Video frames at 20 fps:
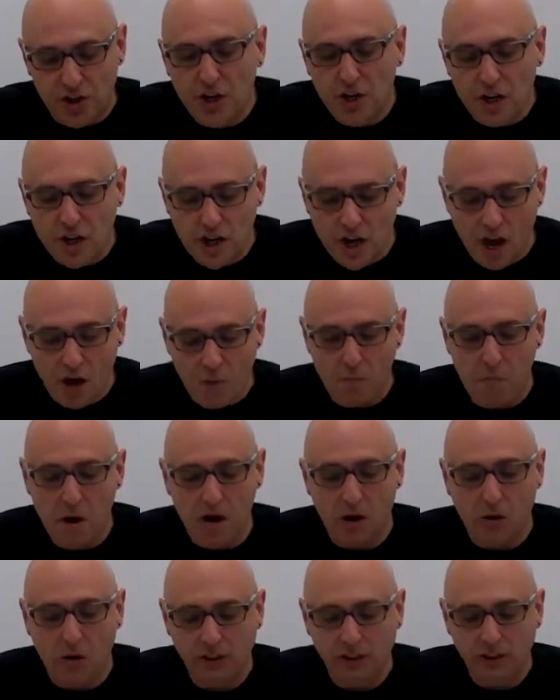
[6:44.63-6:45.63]
thinking
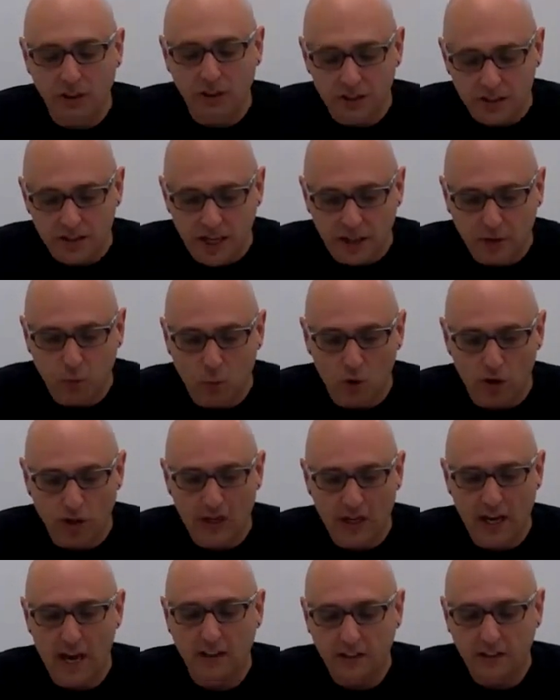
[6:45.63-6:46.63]
about the network